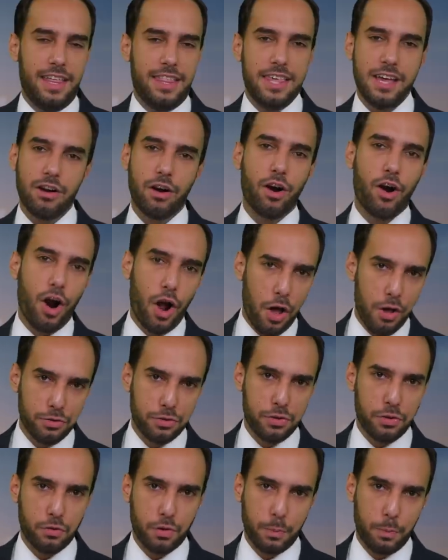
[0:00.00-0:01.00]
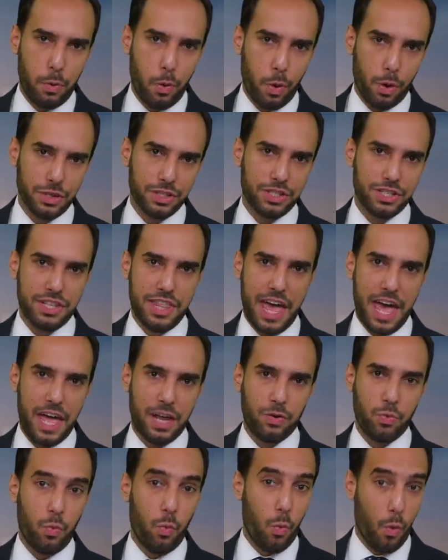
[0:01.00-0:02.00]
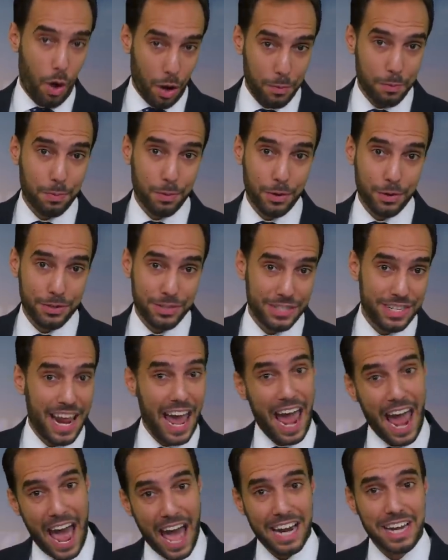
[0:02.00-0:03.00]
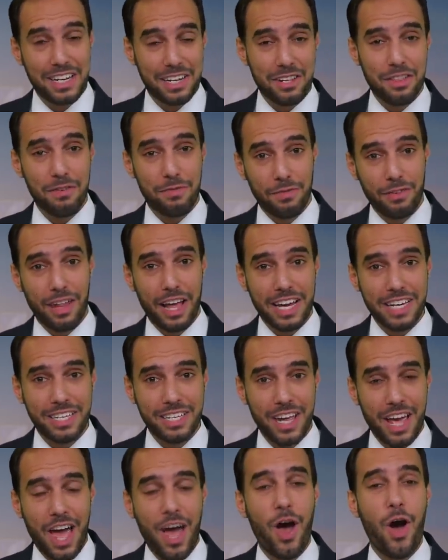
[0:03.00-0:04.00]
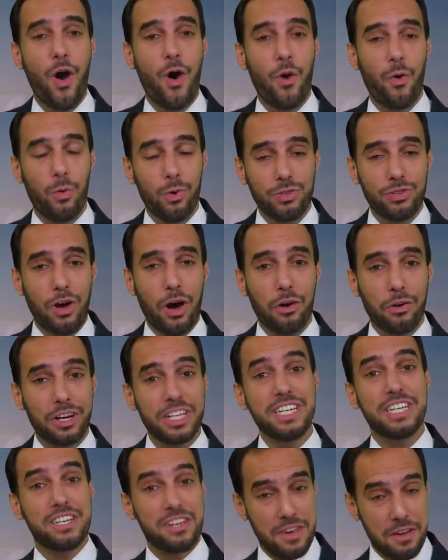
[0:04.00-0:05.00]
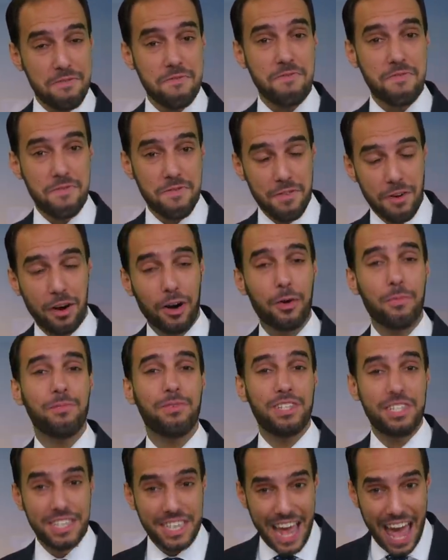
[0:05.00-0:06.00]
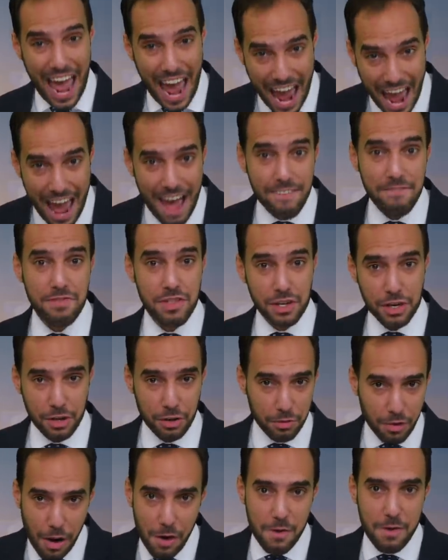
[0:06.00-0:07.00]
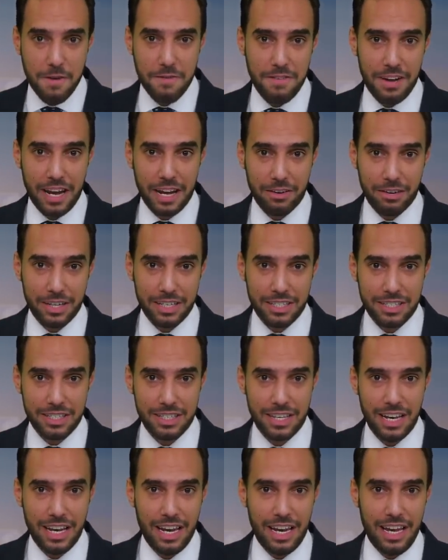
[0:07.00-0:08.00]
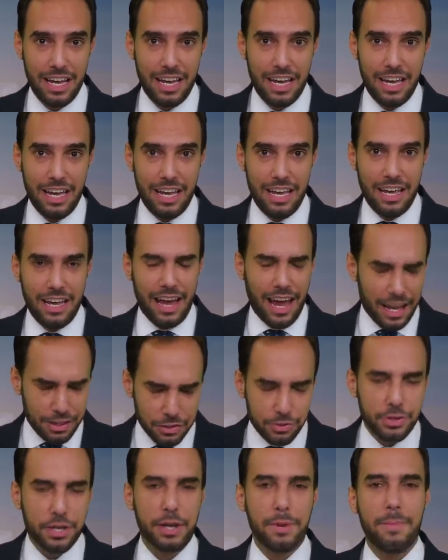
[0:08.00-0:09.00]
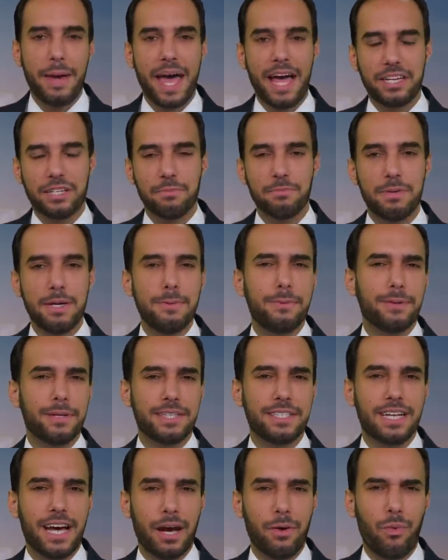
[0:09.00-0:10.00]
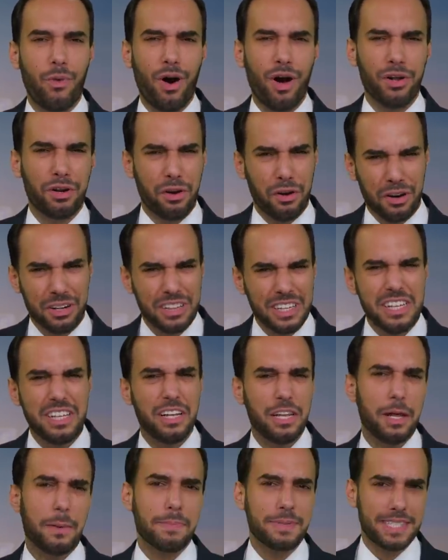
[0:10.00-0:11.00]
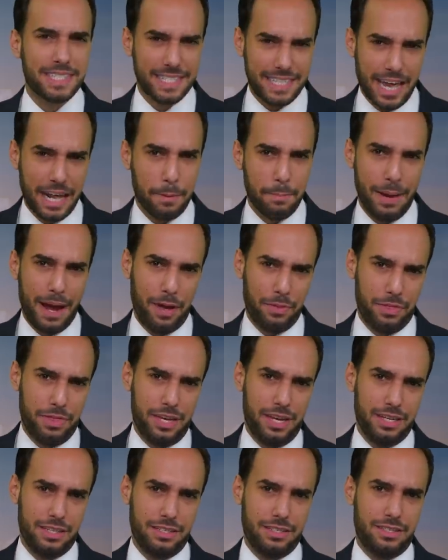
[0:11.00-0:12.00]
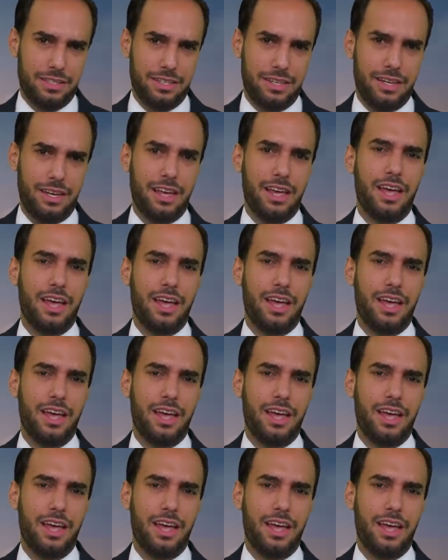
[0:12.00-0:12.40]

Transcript: There are also reports that one person added to the flight was already confirmed to have the coronavirus. As you can imagine, people in Taiwan are a little upset about this.